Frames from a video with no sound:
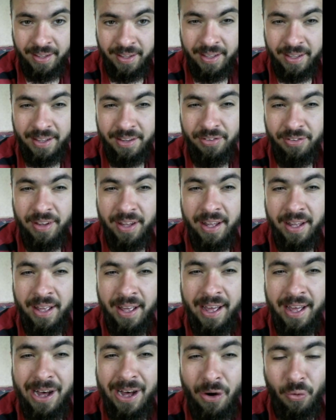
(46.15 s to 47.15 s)
is the
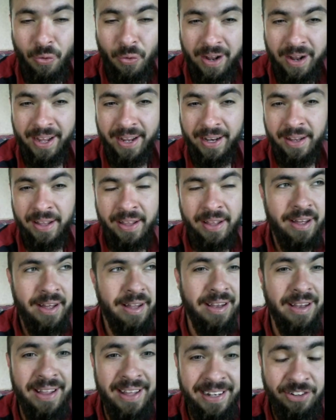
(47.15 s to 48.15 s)
outright
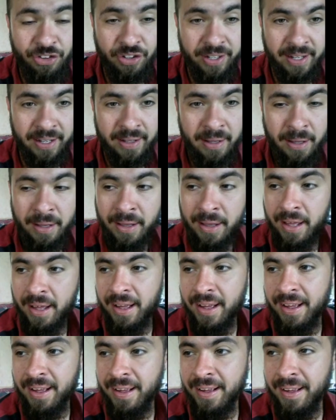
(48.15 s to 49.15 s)
lynching,
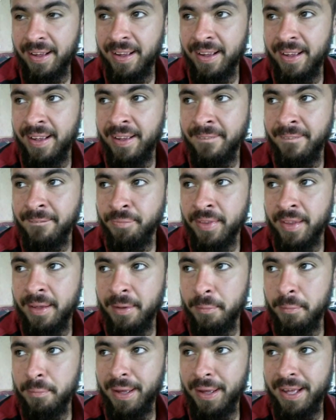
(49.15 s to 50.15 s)
uh,
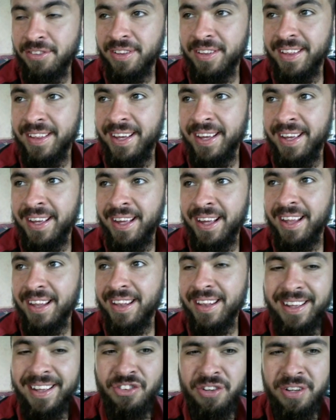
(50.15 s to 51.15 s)
basically a
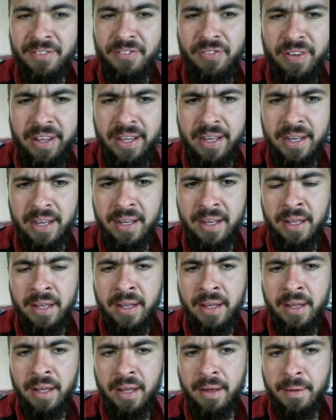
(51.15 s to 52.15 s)
lynching via
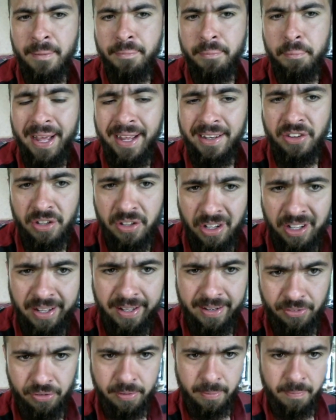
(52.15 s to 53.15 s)
baked
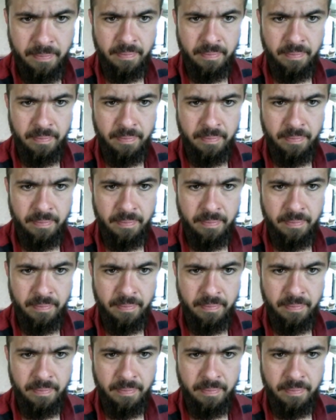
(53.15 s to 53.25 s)
goods